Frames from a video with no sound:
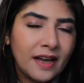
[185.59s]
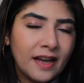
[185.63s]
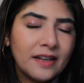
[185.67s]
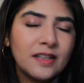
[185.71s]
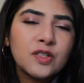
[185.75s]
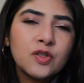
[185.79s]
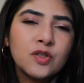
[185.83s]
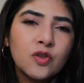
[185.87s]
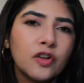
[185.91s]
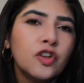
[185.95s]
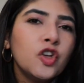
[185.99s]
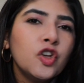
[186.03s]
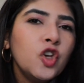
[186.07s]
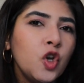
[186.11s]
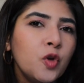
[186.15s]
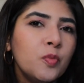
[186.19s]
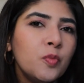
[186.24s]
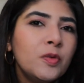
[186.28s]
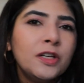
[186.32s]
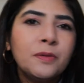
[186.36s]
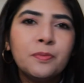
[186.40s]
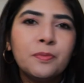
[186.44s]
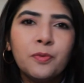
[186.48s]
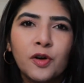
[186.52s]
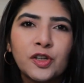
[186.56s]
And it's not
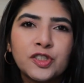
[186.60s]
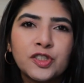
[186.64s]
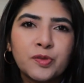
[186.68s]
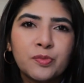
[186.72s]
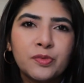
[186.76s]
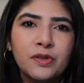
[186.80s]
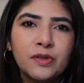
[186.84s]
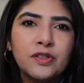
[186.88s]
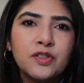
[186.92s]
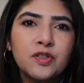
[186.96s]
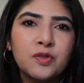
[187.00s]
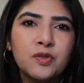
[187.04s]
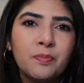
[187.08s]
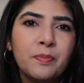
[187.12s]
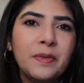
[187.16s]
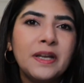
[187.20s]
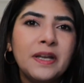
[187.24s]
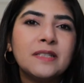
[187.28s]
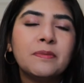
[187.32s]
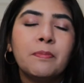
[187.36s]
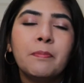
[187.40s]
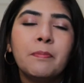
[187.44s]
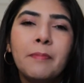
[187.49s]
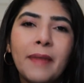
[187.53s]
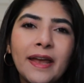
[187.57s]
humanly possible to
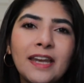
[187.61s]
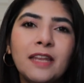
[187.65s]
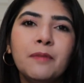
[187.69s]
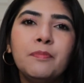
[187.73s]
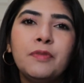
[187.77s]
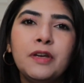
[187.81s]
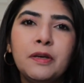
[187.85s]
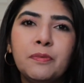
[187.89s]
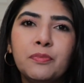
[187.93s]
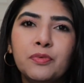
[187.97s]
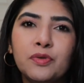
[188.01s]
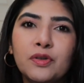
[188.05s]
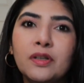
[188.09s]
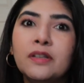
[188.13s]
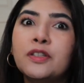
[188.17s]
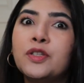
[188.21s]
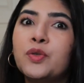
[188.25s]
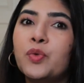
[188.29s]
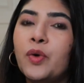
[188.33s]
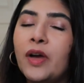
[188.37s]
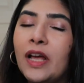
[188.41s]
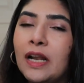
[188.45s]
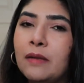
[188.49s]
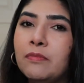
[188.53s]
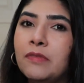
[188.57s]
meet many people
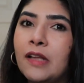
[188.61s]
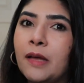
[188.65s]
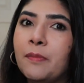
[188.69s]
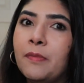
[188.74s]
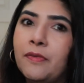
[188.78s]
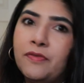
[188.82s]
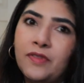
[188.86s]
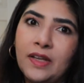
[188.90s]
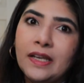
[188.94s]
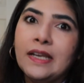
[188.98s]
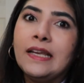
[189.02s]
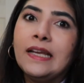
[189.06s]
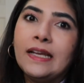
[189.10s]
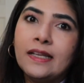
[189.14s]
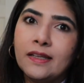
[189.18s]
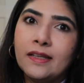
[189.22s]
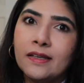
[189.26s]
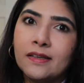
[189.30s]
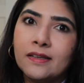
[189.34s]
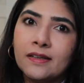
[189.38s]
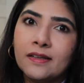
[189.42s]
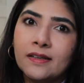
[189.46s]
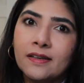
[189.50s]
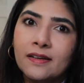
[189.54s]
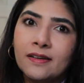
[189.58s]
to help them if they need
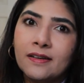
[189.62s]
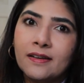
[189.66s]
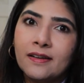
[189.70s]
it.